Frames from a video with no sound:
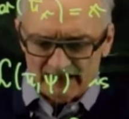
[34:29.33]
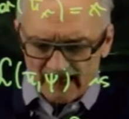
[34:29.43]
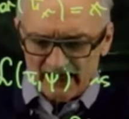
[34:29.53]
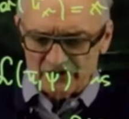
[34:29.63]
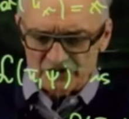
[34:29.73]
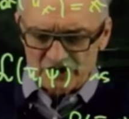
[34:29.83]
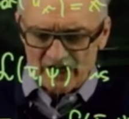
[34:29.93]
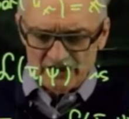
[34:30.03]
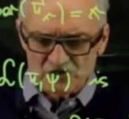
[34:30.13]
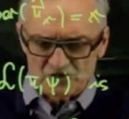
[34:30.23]
cannot
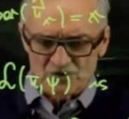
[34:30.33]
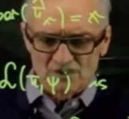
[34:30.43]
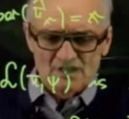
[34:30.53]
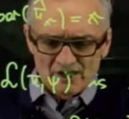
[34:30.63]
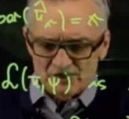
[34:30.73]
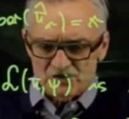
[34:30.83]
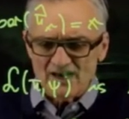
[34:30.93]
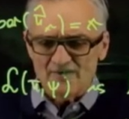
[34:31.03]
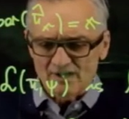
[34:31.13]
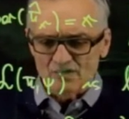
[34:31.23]
change. In
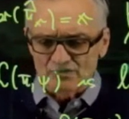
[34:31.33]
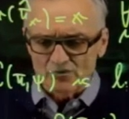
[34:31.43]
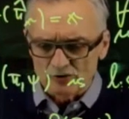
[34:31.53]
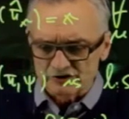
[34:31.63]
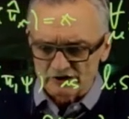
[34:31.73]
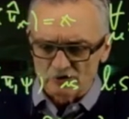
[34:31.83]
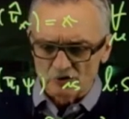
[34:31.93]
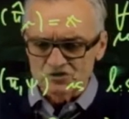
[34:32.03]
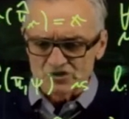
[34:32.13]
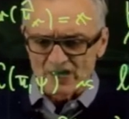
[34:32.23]
general, of course, it
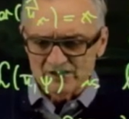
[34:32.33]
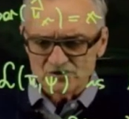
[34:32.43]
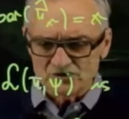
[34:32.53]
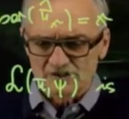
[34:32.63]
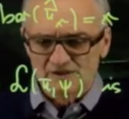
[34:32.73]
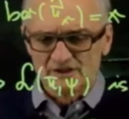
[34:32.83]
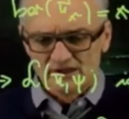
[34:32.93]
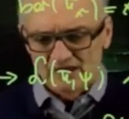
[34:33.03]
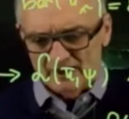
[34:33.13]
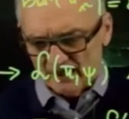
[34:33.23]
could change.
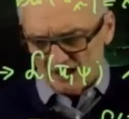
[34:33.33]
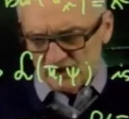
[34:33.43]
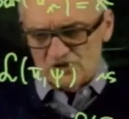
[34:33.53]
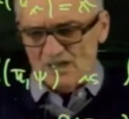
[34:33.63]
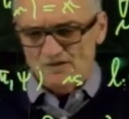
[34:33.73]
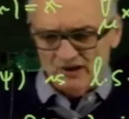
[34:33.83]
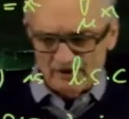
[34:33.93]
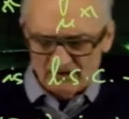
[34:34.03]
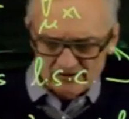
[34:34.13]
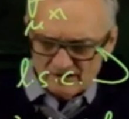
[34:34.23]
In
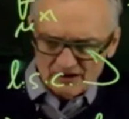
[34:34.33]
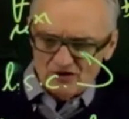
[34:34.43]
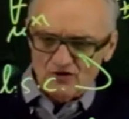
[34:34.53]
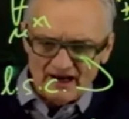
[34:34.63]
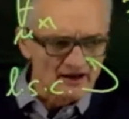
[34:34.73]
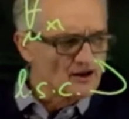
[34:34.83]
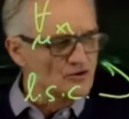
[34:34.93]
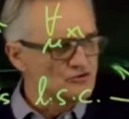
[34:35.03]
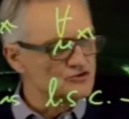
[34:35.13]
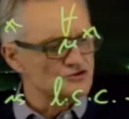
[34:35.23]
general, you can
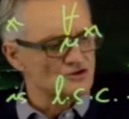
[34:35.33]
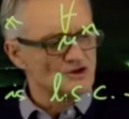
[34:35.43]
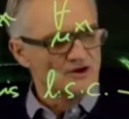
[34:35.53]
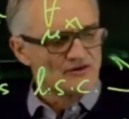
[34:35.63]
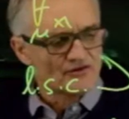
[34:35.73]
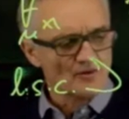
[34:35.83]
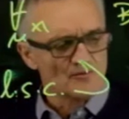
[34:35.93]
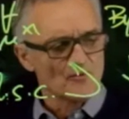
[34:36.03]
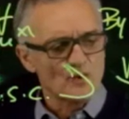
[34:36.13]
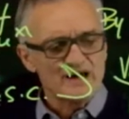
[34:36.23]
lose
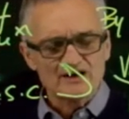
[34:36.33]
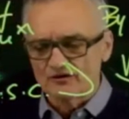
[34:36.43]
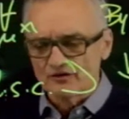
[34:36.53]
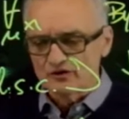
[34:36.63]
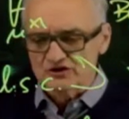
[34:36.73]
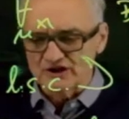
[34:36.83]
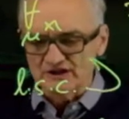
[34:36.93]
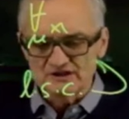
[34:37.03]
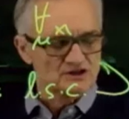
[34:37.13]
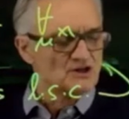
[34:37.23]
from weak
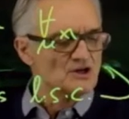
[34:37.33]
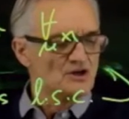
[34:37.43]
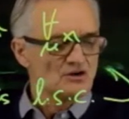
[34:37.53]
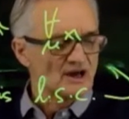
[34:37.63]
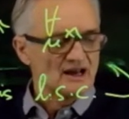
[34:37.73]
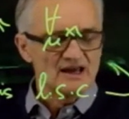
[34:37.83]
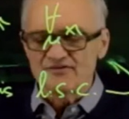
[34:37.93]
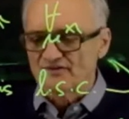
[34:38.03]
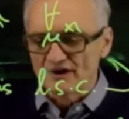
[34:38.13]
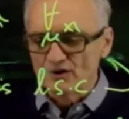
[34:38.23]
convergence, you can
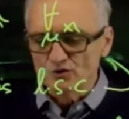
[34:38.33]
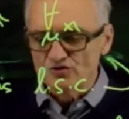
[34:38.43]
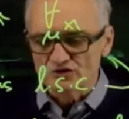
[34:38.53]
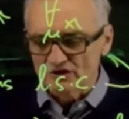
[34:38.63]
even lose